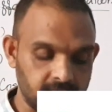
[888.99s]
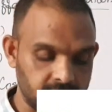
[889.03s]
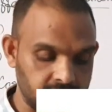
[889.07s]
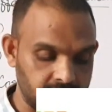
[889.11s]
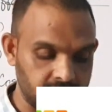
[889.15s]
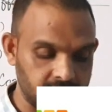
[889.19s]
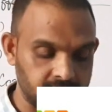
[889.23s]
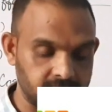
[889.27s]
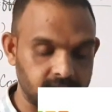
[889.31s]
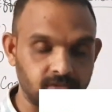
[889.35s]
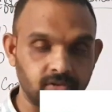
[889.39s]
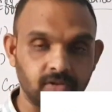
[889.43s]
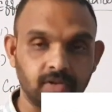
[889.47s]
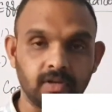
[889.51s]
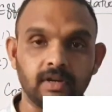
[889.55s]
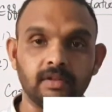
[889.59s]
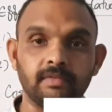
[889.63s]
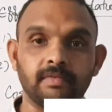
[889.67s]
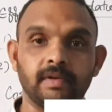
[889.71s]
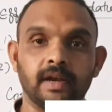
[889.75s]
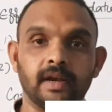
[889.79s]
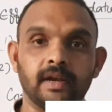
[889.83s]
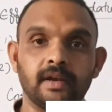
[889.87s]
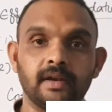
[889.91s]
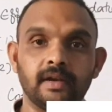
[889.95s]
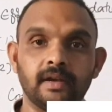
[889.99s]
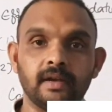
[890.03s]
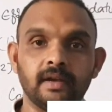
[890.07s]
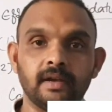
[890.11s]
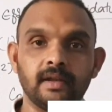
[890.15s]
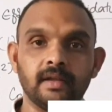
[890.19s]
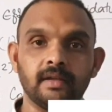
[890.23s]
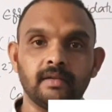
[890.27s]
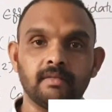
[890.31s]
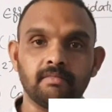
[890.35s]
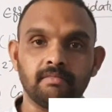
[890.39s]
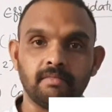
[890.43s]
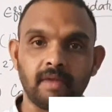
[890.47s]
Then third one,
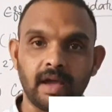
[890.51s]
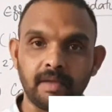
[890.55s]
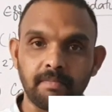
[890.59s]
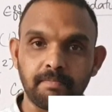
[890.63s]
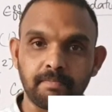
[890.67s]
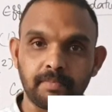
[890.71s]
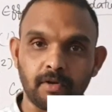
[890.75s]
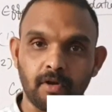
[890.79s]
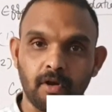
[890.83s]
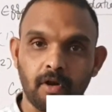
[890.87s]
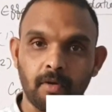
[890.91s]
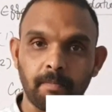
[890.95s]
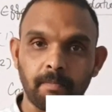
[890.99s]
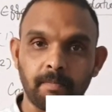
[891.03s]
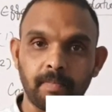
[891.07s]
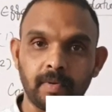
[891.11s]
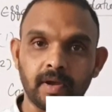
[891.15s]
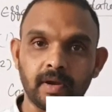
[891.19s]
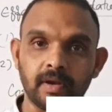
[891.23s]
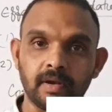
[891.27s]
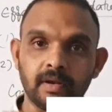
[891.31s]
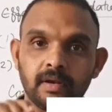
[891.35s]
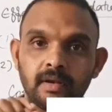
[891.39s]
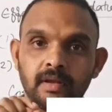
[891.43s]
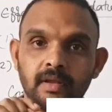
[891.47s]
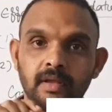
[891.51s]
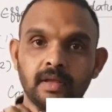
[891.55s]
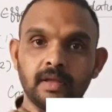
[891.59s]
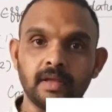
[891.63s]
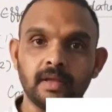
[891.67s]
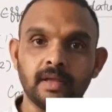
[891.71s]
by proper